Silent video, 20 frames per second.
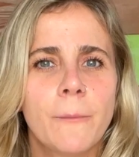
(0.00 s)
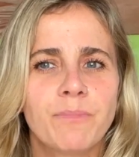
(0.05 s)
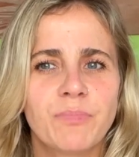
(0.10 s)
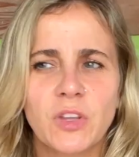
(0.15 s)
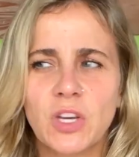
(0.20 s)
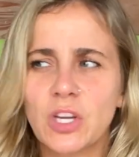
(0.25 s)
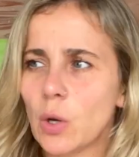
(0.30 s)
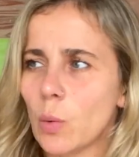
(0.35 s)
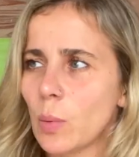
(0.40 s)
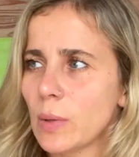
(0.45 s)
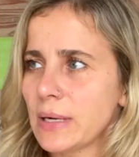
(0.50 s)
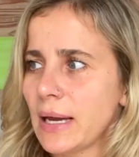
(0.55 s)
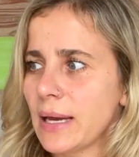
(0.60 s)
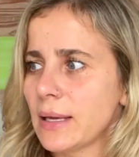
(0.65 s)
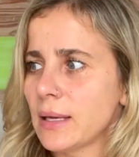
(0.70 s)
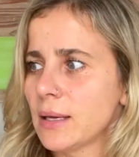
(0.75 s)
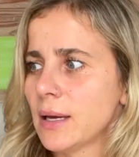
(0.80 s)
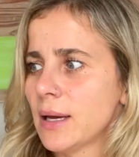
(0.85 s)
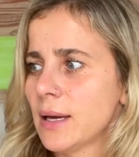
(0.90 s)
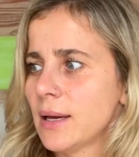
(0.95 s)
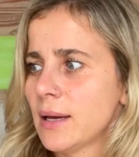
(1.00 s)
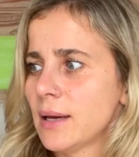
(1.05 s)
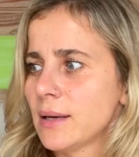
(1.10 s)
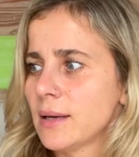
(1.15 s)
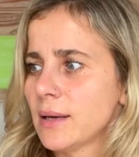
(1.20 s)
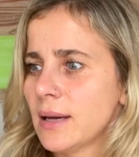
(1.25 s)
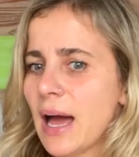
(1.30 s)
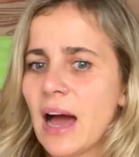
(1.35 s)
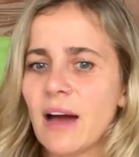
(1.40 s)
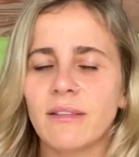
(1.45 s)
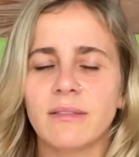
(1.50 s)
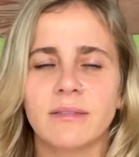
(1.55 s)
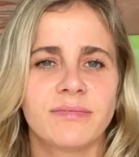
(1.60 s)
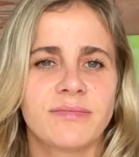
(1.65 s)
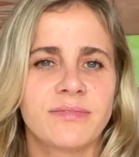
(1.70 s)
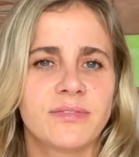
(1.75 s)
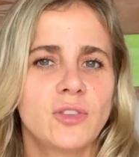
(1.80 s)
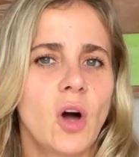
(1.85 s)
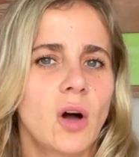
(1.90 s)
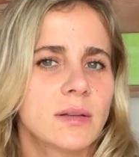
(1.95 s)
You know, when I
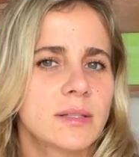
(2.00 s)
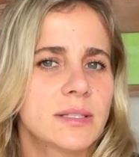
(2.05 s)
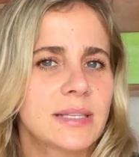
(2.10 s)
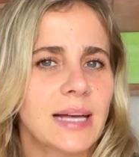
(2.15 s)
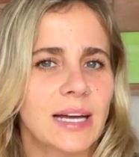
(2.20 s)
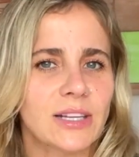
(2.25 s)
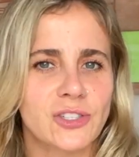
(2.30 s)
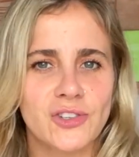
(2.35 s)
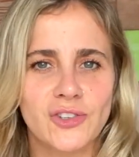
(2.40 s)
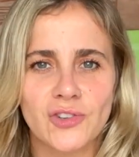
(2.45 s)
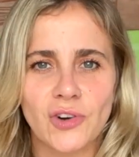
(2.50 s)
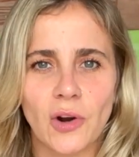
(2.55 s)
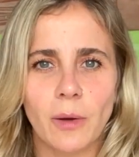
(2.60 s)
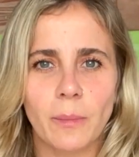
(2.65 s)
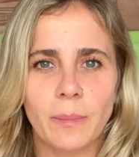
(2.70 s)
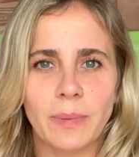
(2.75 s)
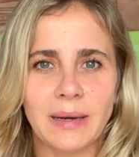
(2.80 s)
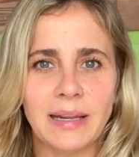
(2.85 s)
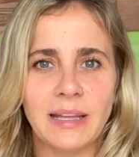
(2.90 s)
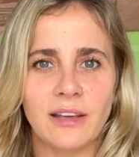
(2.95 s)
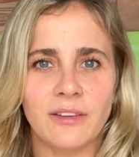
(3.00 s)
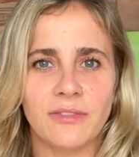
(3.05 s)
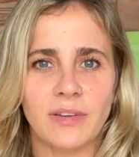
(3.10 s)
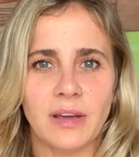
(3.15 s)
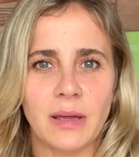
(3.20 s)
have not that strong belief,